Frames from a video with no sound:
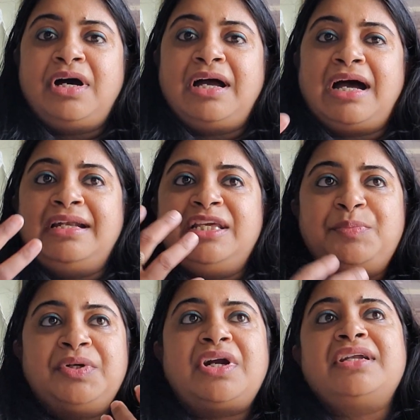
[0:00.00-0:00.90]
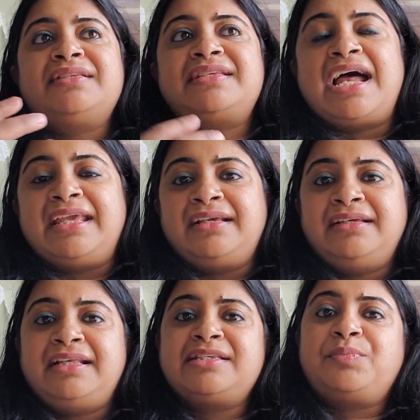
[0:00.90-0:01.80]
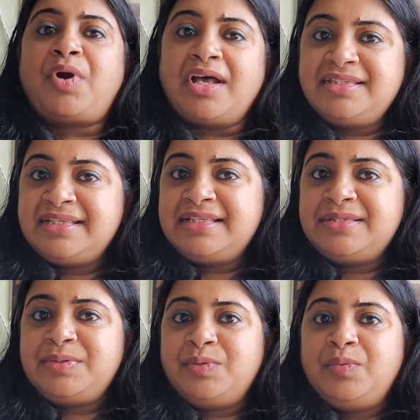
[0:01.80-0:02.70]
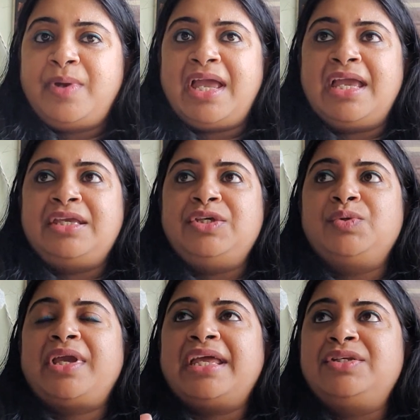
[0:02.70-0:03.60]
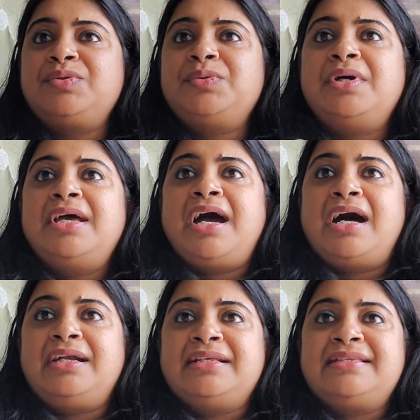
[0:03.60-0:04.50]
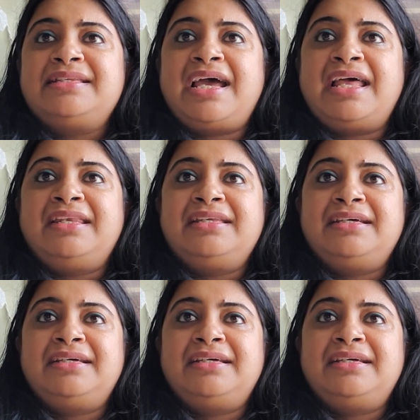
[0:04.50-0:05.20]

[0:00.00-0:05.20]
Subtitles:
a deeper understanding. It's a process where you get to understand